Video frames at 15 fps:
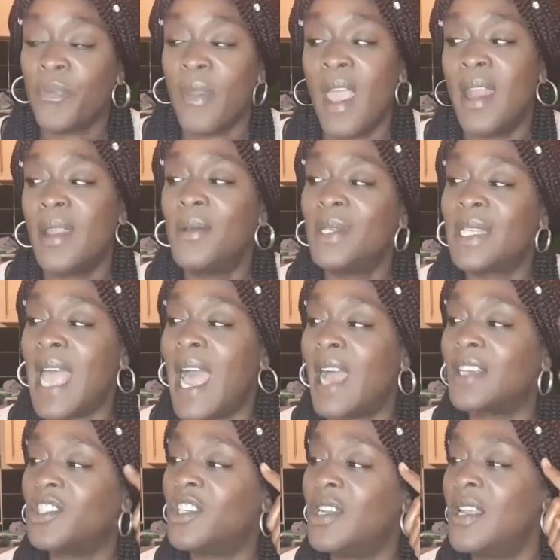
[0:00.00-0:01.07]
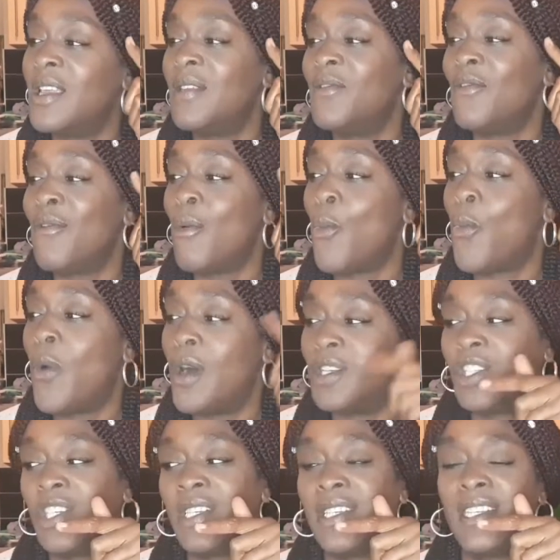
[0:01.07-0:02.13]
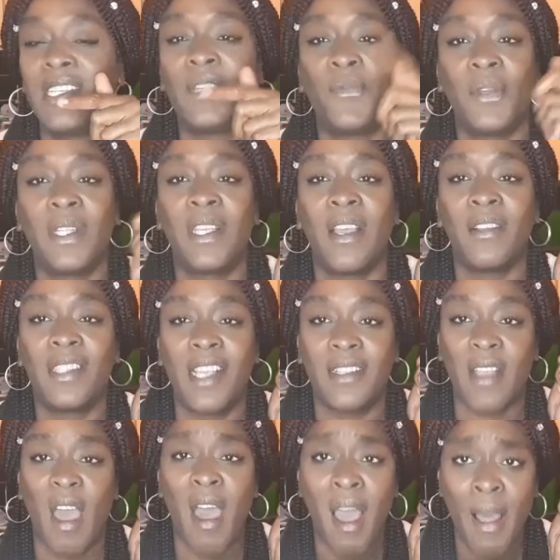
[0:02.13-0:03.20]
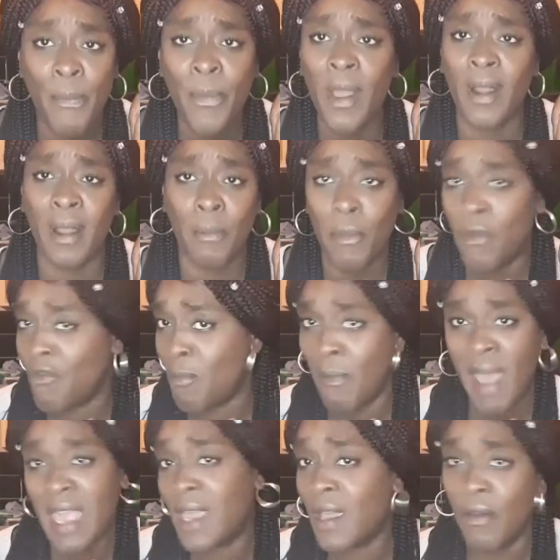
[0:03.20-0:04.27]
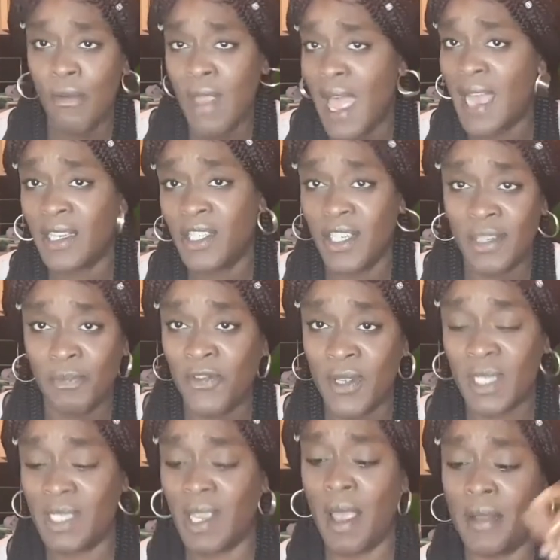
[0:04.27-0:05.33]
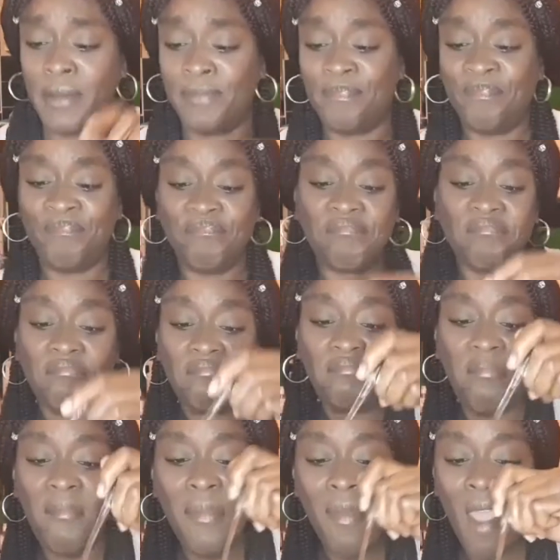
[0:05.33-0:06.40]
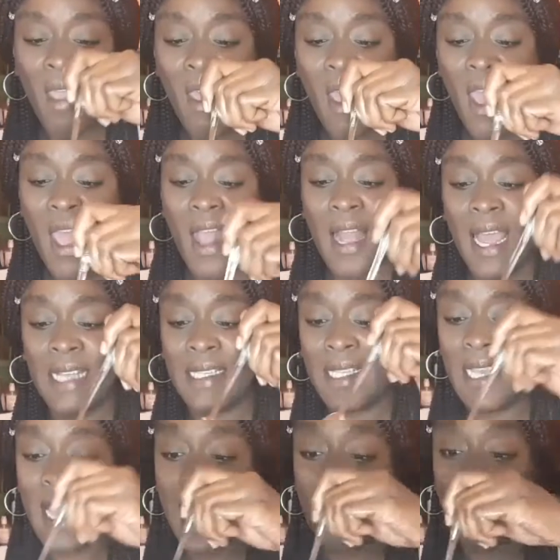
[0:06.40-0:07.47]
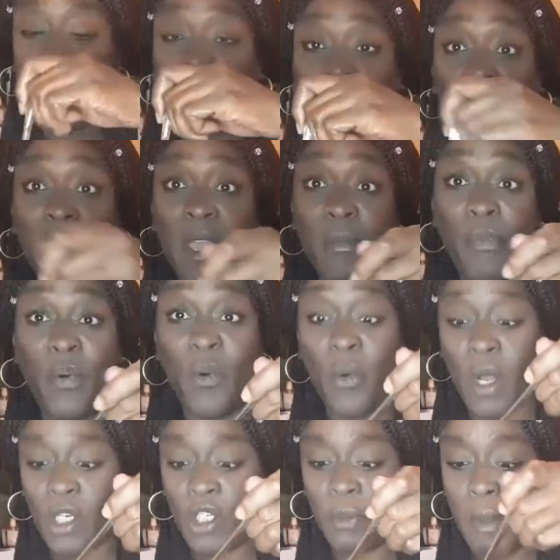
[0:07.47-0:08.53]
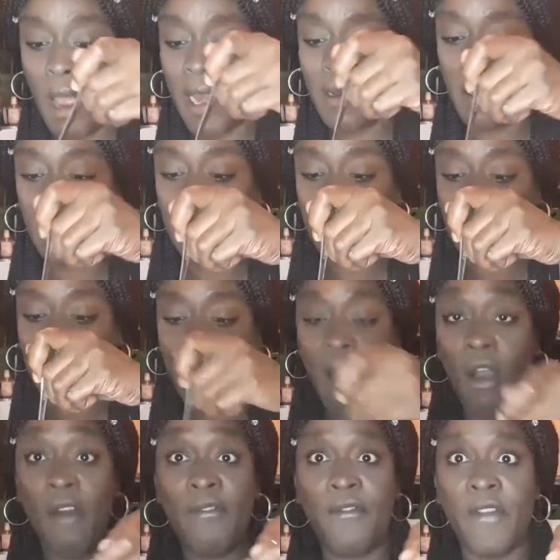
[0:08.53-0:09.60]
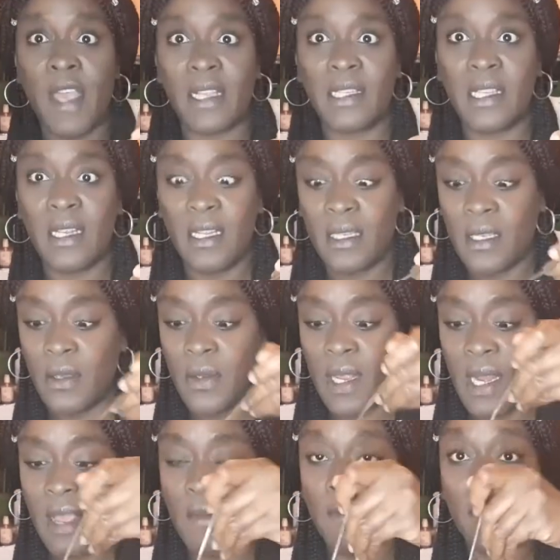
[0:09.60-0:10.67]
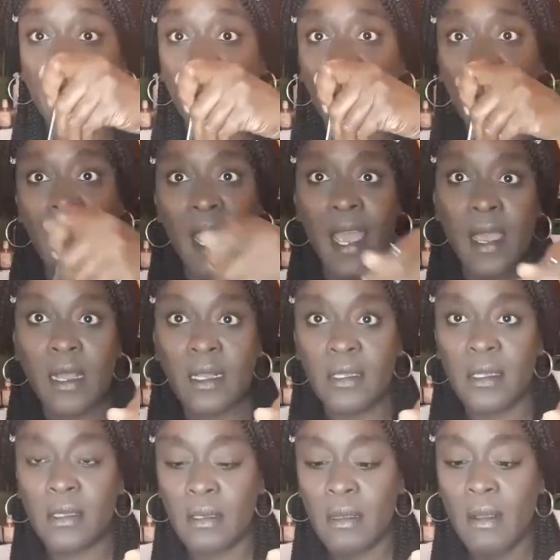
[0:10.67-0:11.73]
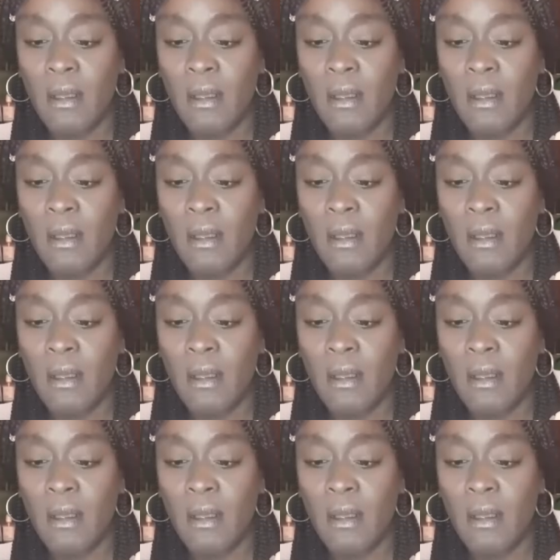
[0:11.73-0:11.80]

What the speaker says: And it was actually watching this video said, I'm going to make a reaction video. Let's see how much people watch mine, because they're obviously doing it for the clicks.